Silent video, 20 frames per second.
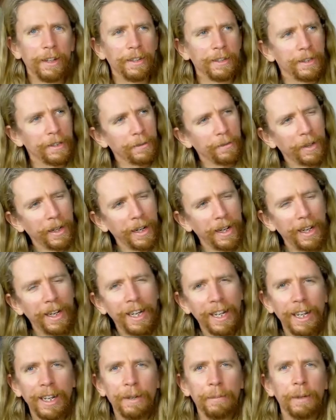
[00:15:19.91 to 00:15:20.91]
there's something a
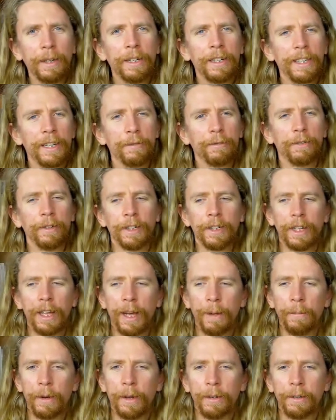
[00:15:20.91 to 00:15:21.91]
little bit different
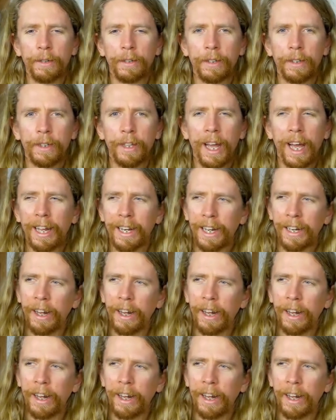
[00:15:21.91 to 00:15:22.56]
about that.